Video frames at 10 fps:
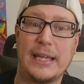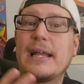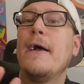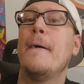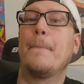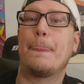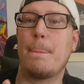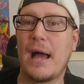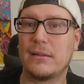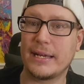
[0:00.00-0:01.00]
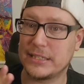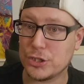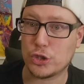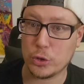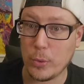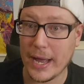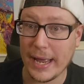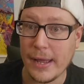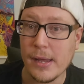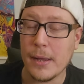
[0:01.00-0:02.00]
Like, I liked his
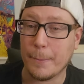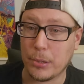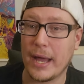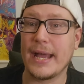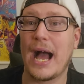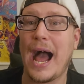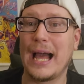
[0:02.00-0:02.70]
two-way play.